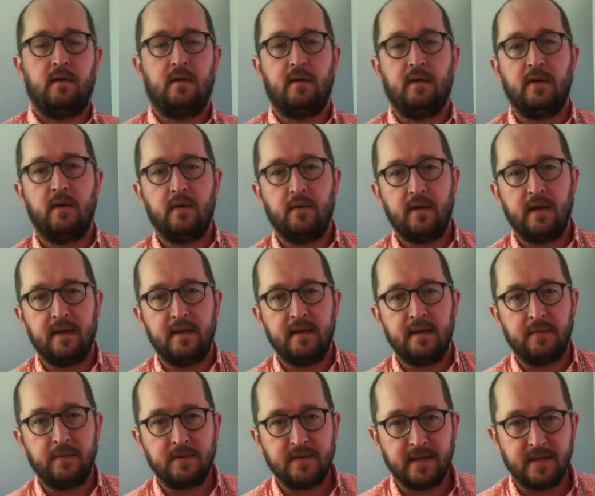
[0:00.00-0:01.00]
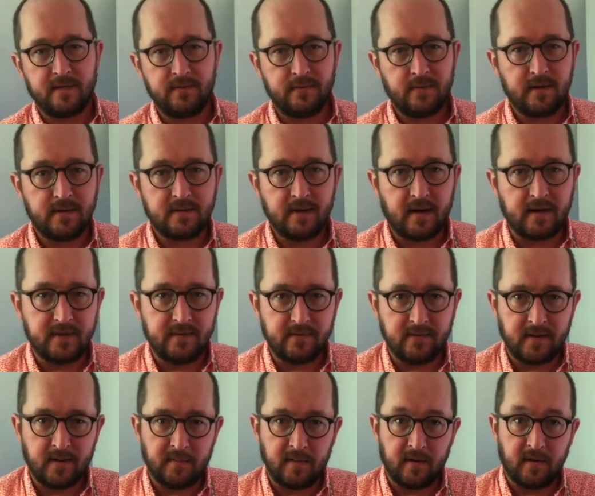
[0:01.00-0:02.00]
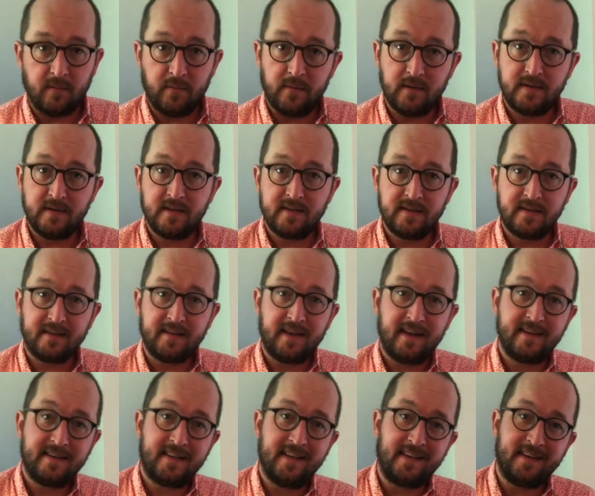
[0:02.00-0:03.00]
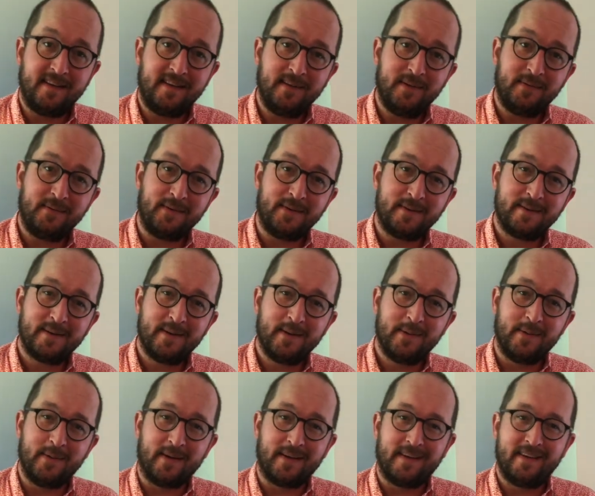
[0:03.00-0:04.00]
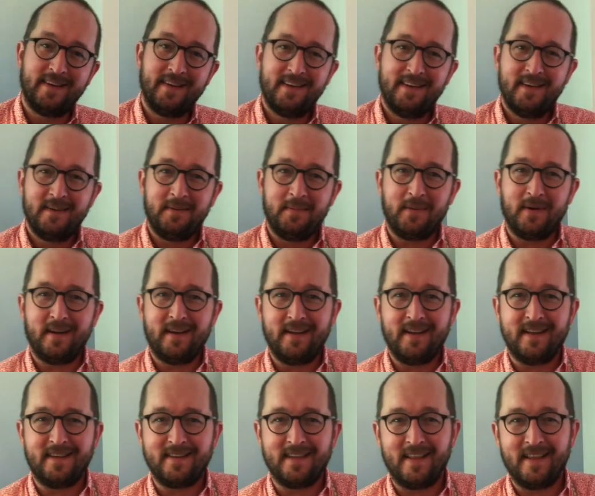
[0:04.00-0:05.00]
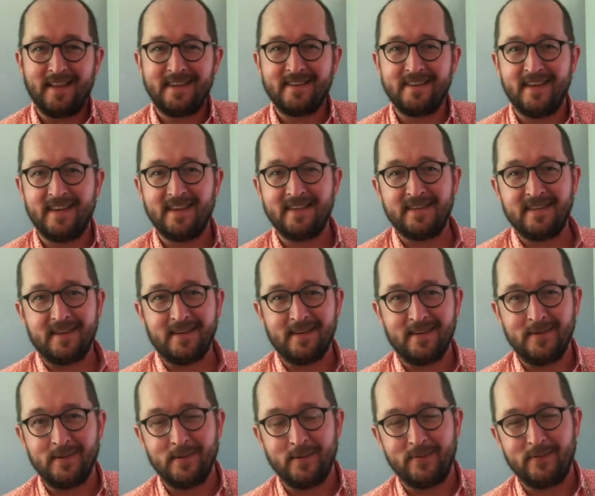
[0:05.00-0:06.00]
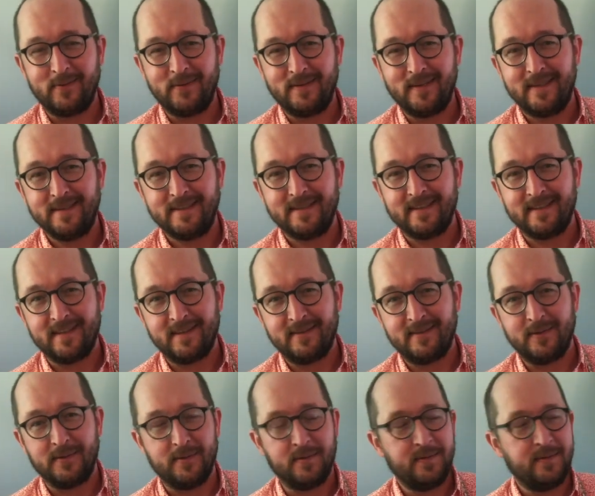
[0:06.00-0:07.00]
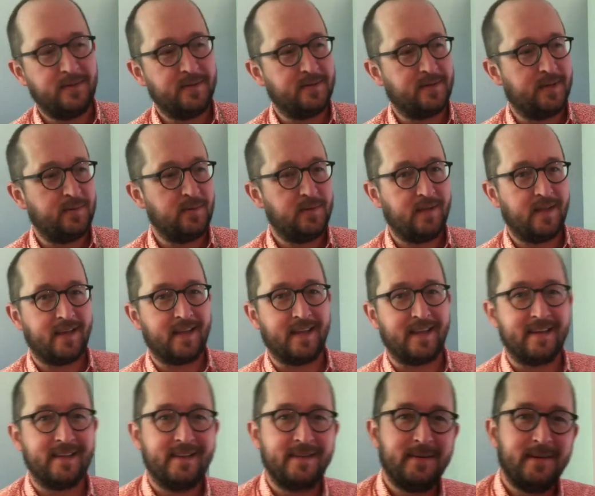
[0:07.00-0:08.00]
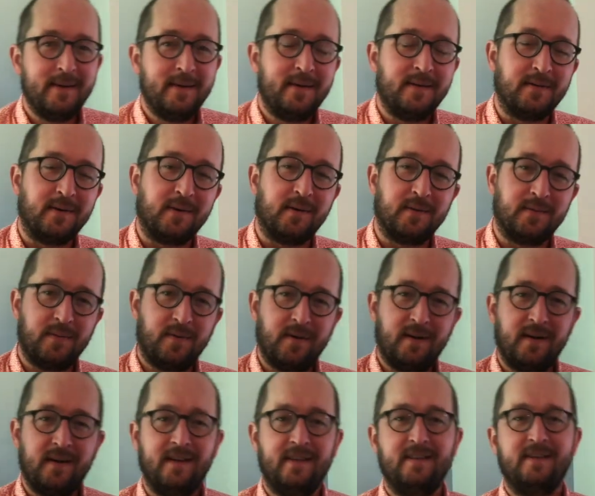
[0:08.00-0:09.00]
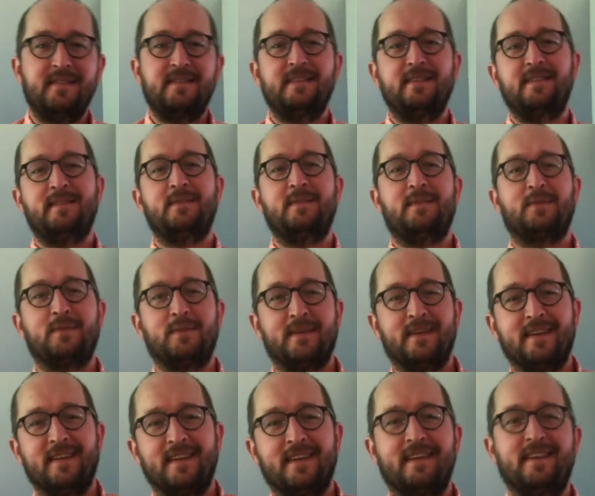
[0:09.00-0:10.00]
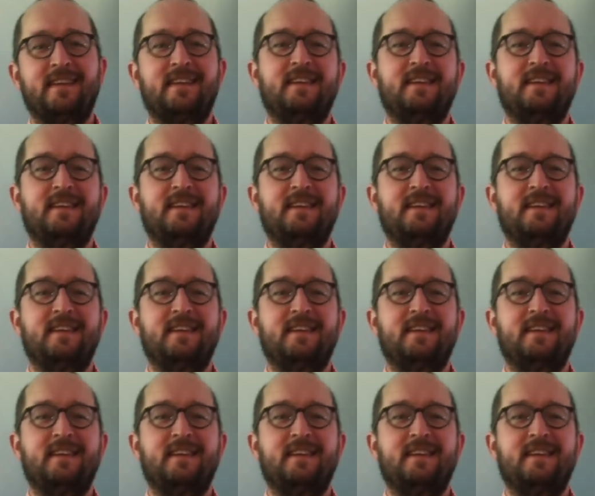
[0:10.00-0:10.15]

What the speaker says: You know what I did was I switched octaves in the middle, which is a nice thing to do if you're soloing, but it's a less nice thing to do if you're teaching the tune. So let me do that again. So it goes 1, 2, 3.